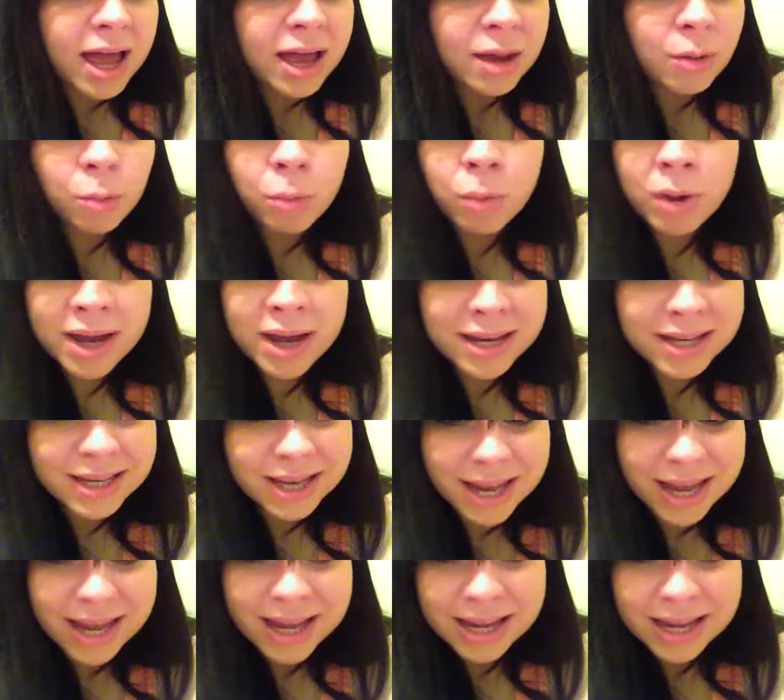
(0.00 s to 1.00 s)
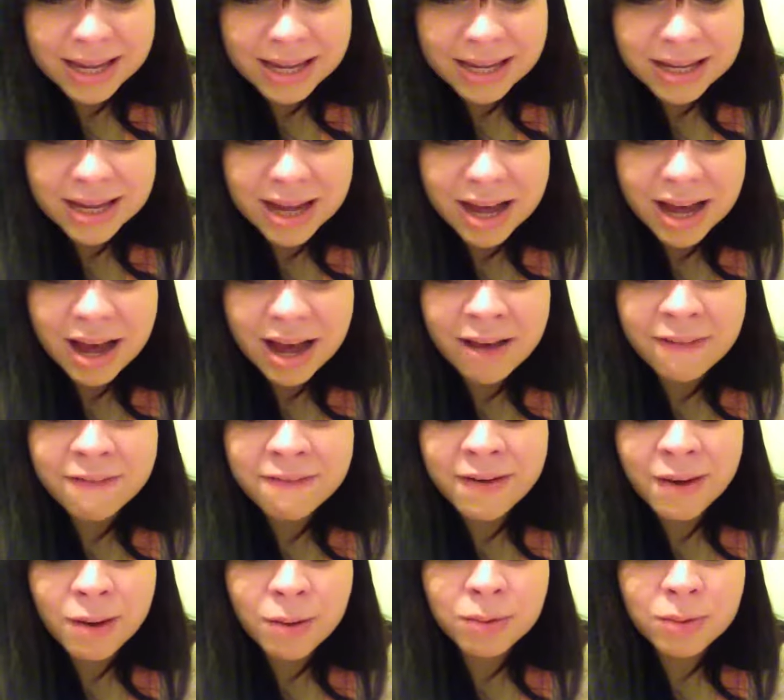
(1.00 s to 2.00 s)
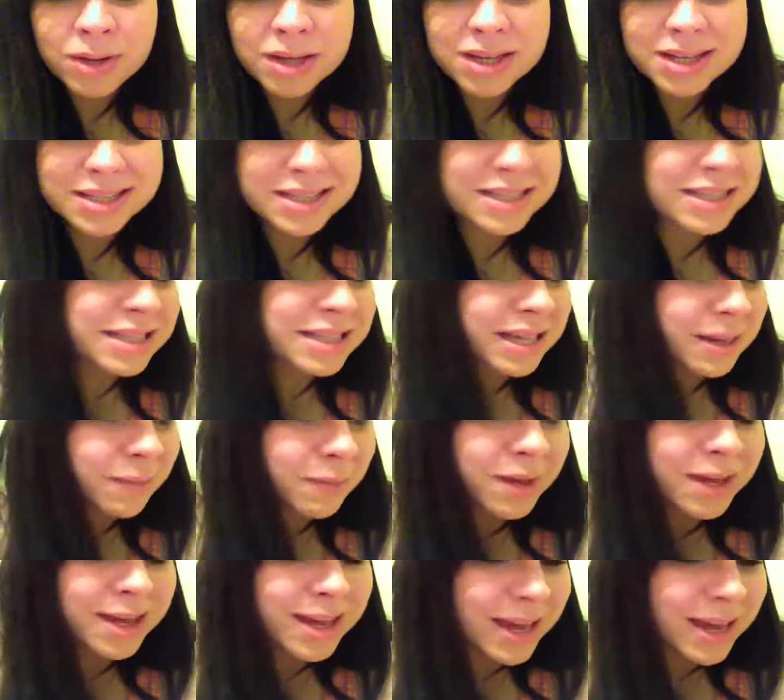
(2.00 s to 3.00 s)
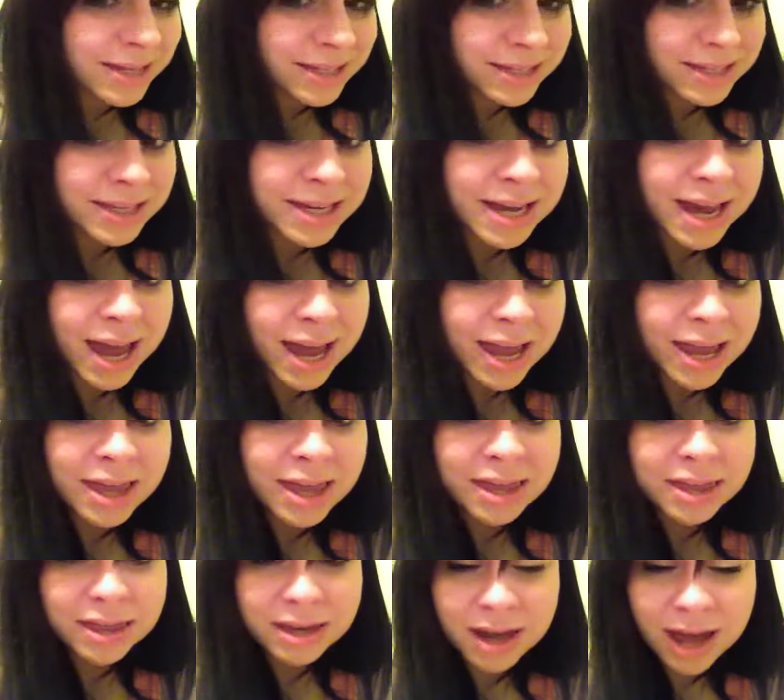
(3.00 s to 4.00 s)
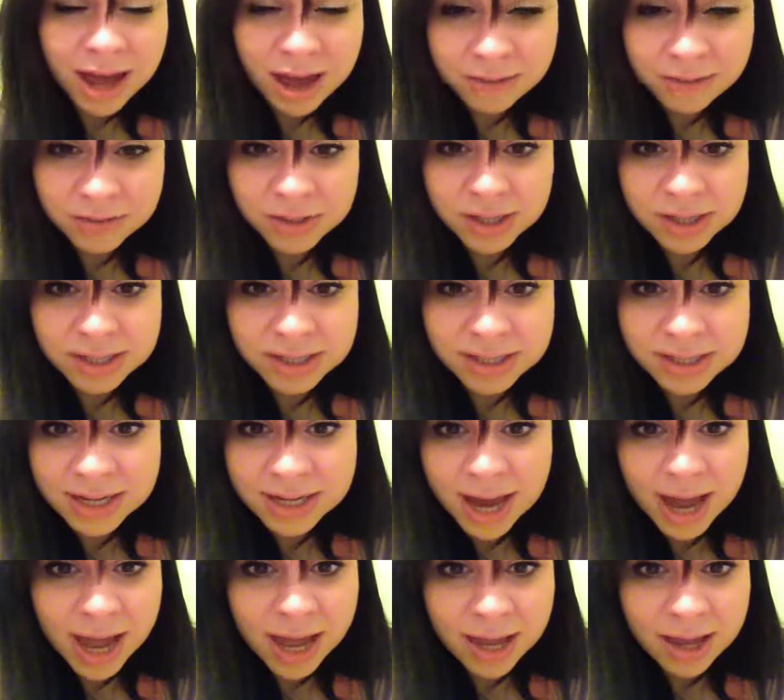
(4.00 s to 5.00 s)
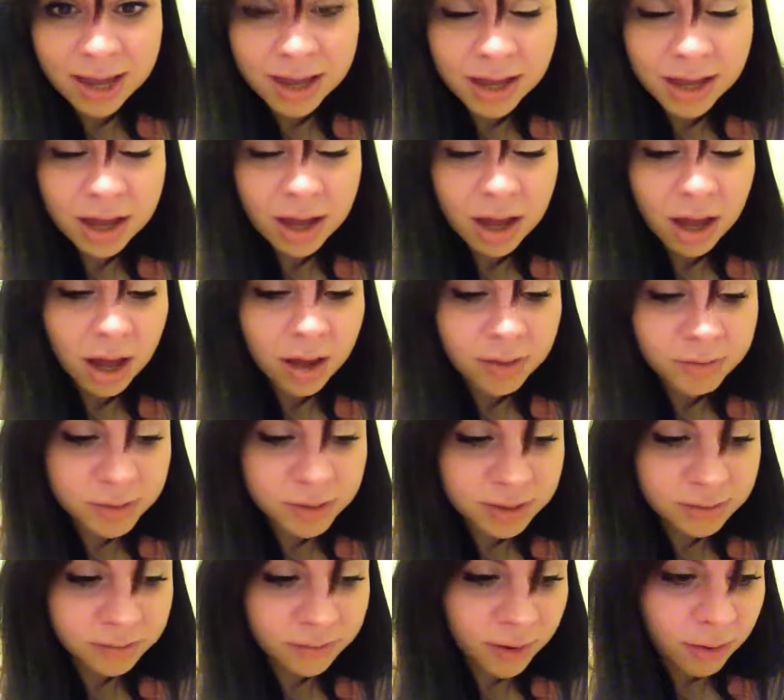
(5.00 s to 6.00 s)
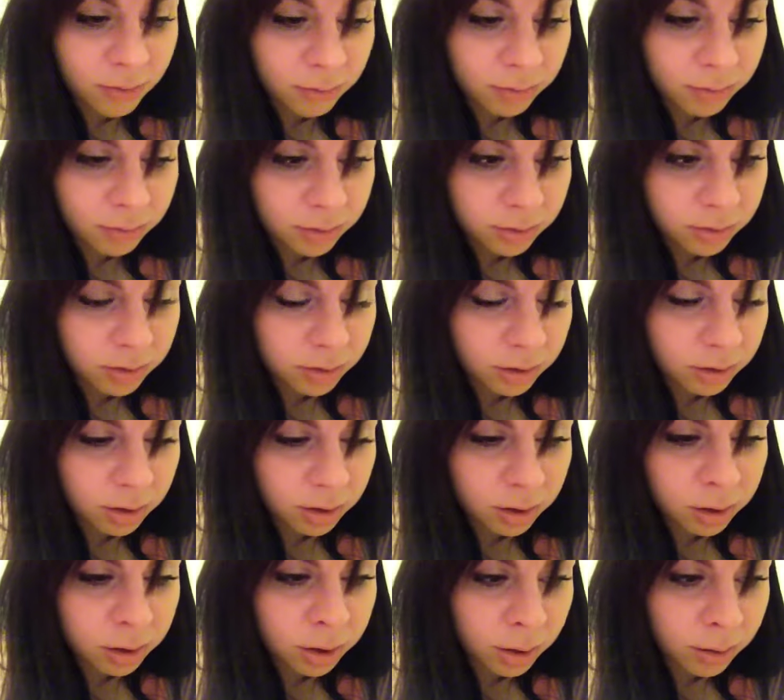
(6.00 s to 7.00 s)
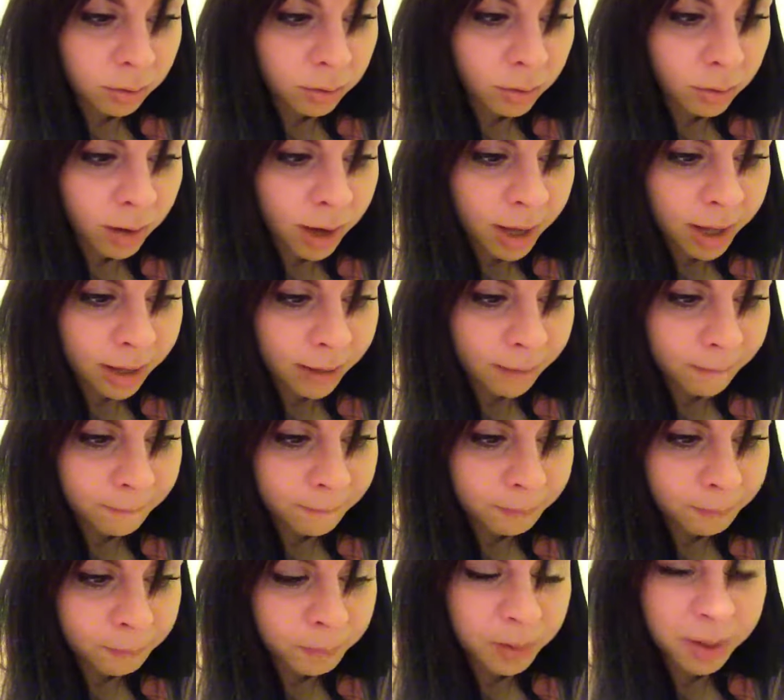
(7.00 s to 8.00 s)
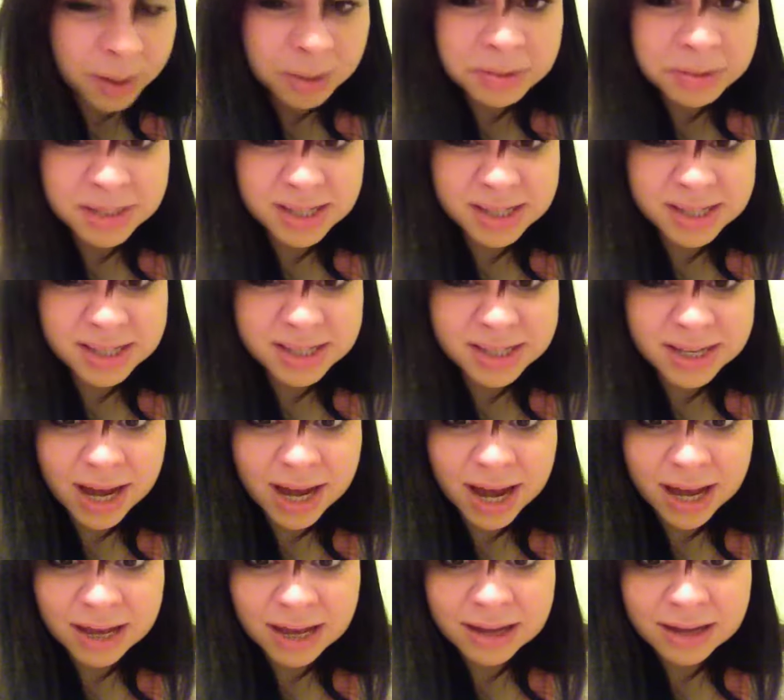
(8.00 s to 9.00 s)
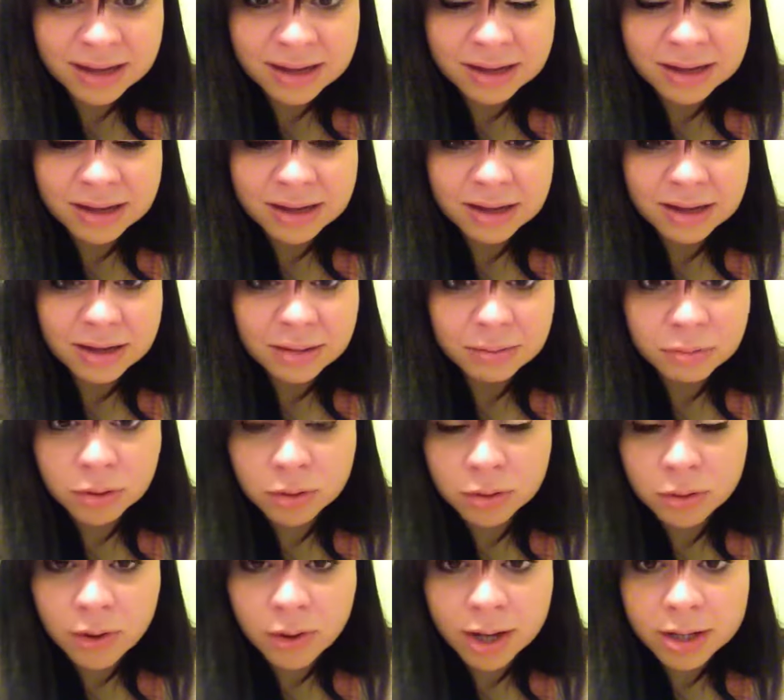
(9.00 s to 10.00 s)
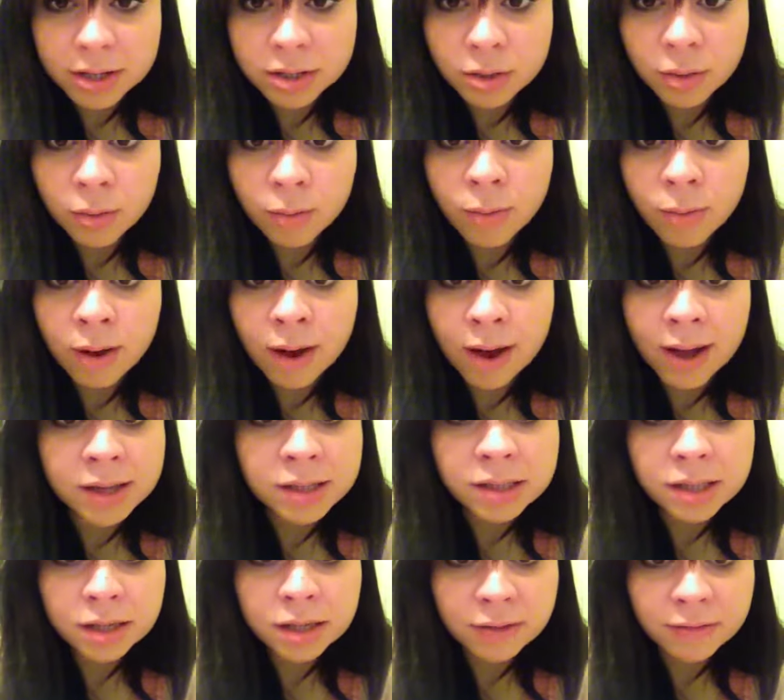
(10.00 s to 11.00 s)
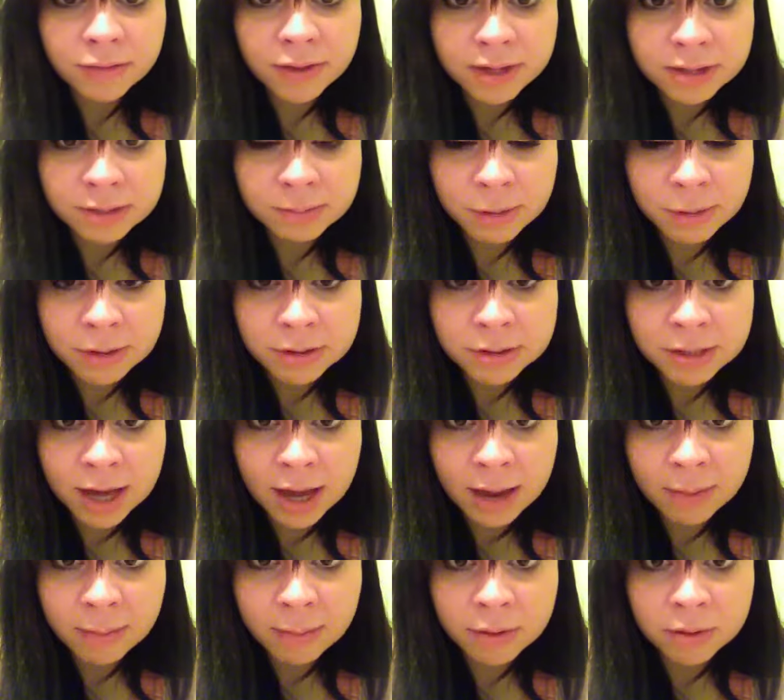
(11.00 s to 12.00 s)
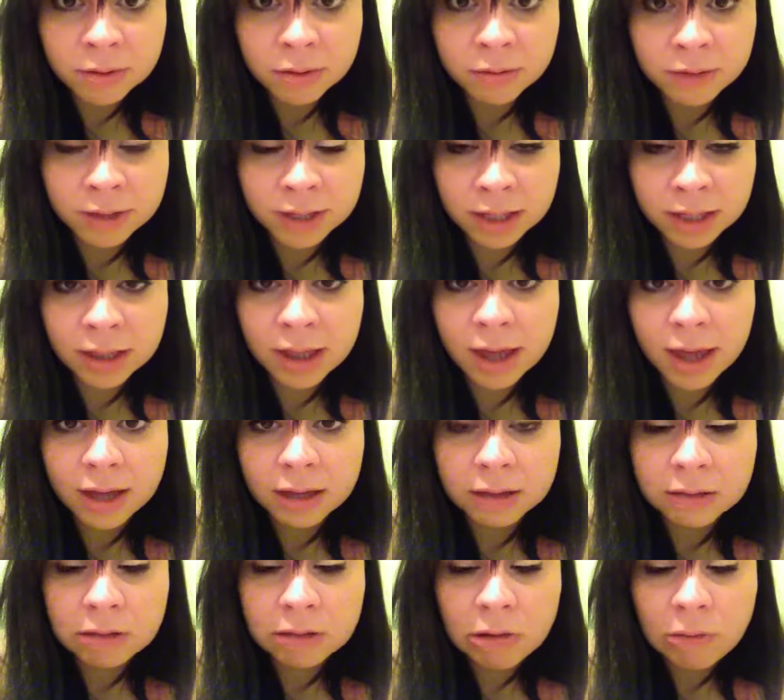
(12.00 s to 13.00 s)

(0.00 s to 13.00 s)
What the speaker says: Weirdly, I felt slimmer yesterday than I have done today. I've just felt, you know, quite bloated today. I'm not quite sure why. I don't know if that's supposed to happen or anything.